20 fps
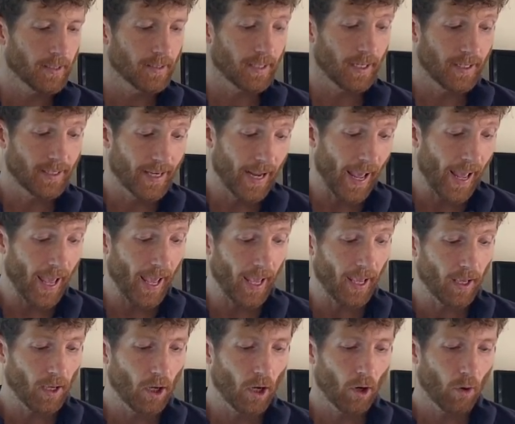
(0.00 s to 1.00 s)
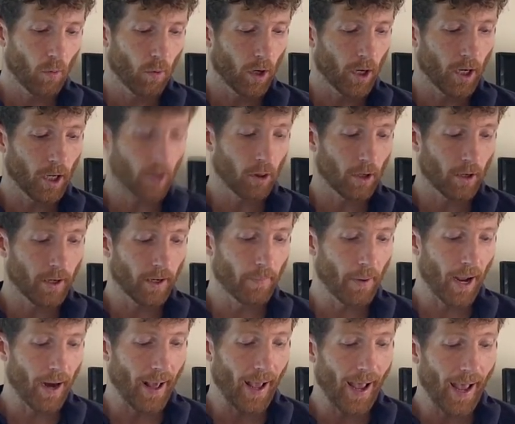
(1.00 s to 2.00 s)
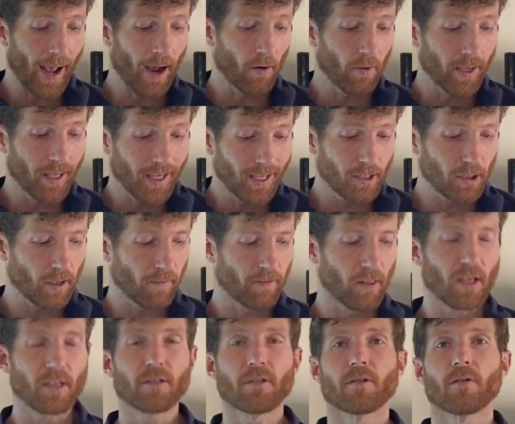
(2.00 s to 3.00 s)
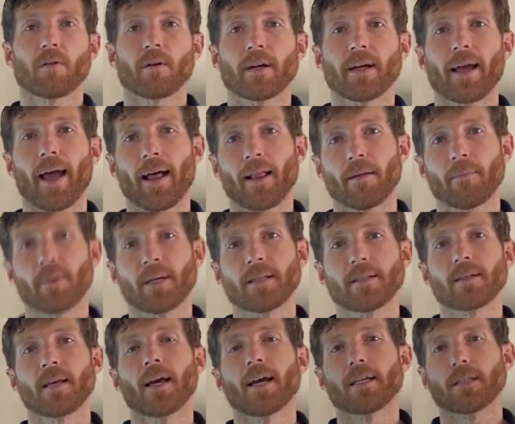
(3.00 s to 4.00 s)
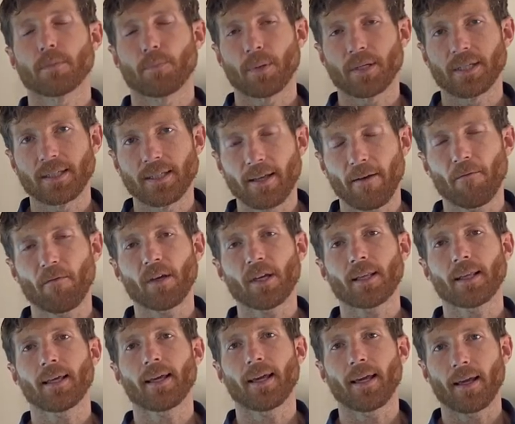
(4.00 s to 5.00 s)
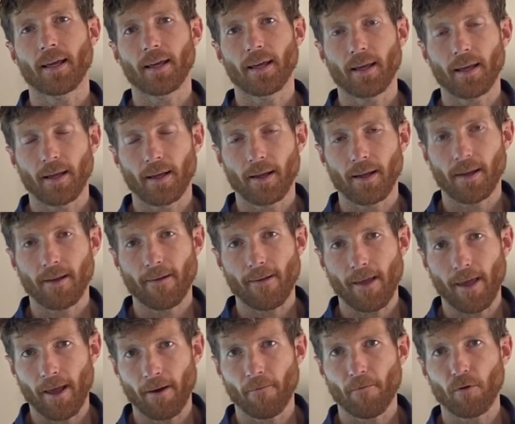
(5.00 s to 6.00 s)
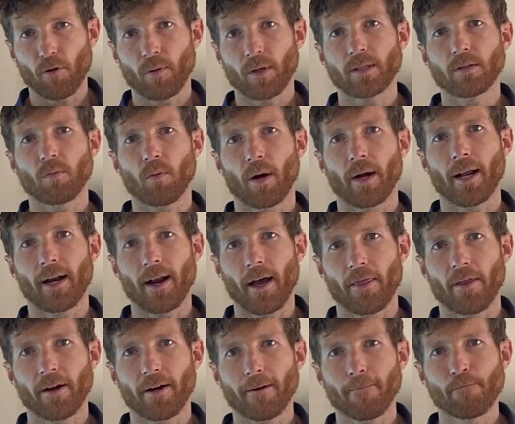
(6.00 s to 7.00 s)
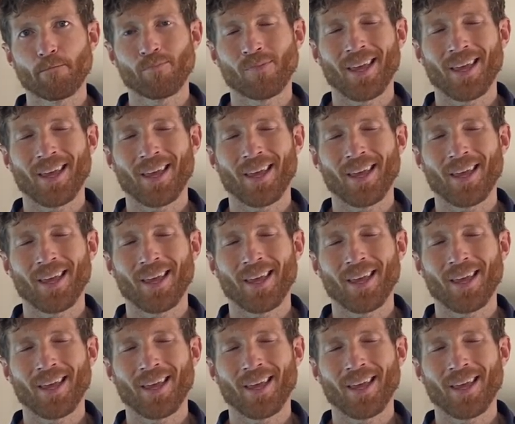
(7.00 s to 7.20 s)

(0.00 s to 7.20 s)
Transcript: Today, we're going to learn about how each of these story elements specifically influence one another,